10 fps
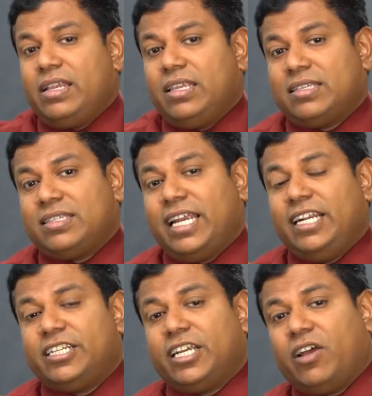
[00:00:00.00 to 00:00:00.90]
the
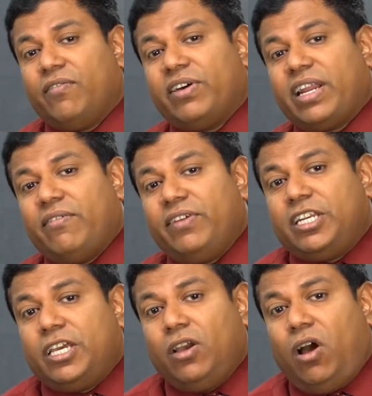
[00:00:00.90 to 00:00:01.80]
center of
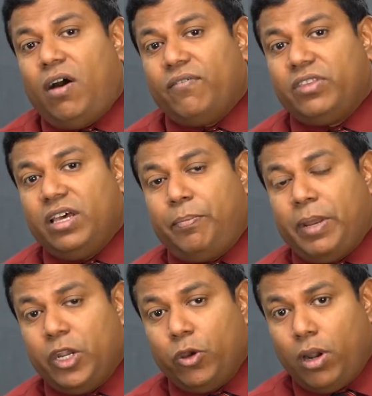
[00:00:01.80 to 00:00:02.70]
gravity of the
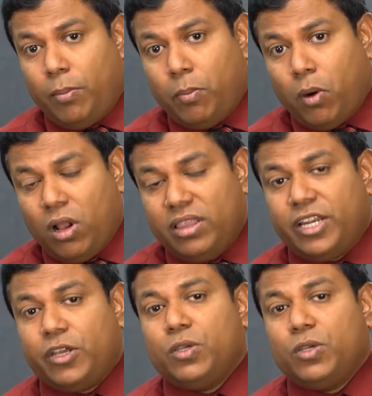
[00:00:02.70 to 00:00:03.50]
pendulum ball that you are